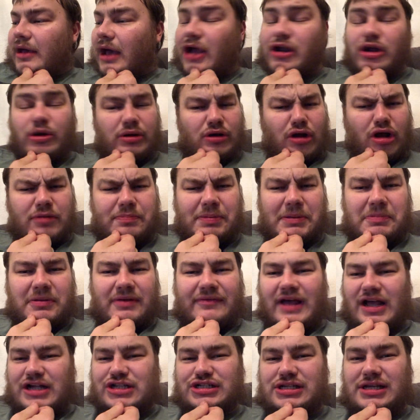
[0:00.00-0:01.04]
I know a lot of people are
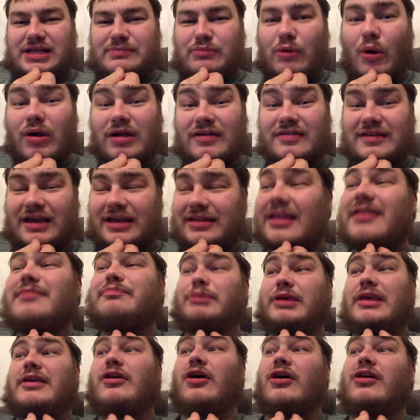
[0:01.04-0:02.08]
actually more excited
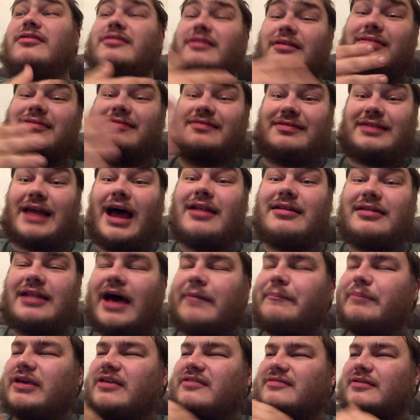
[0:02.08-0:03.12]
because it's done that,
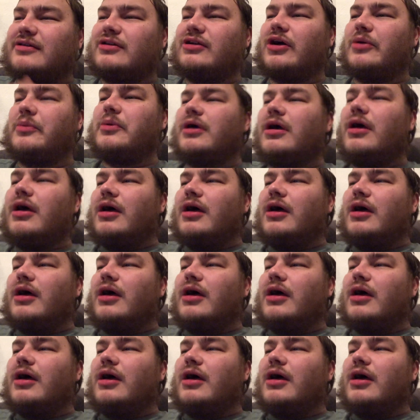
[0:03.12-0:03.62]
because I know